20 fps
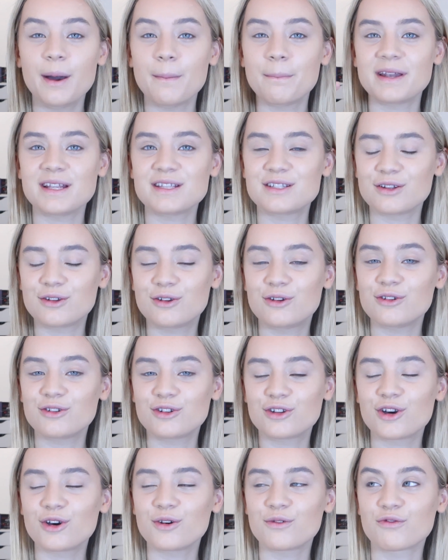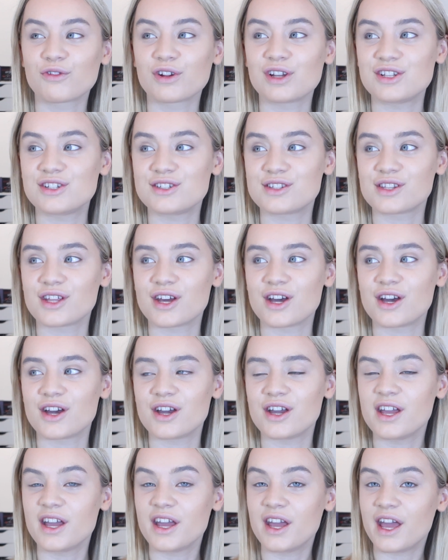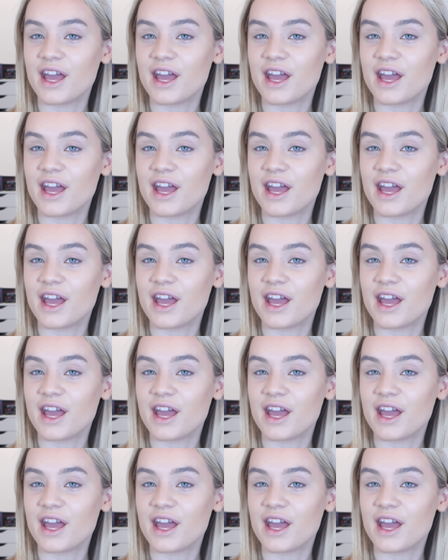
but it's a good coverage that